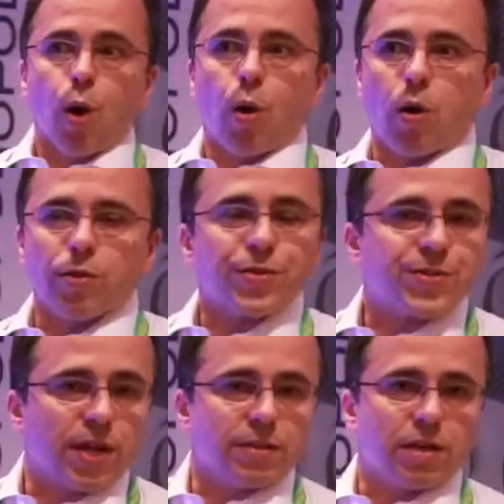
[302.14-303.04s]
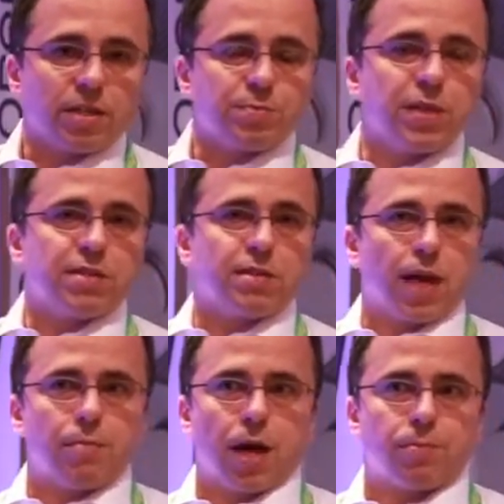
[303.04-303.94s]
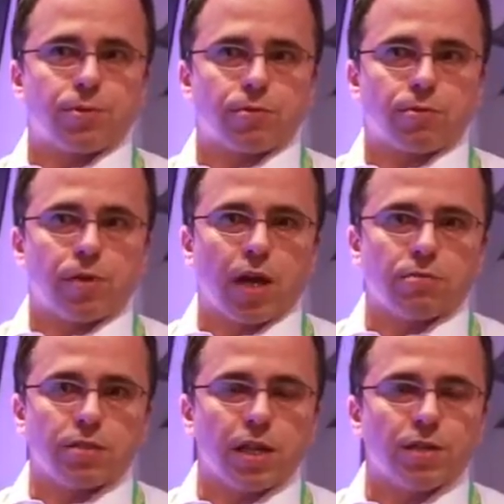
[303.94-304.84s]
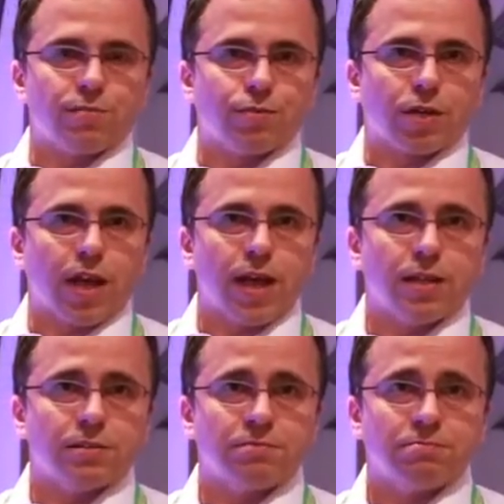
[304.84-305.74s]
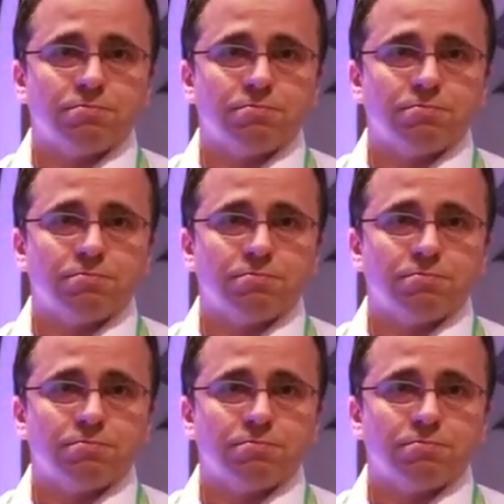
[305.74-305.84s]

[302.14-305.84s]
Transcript: all the standards PCM up to 384K,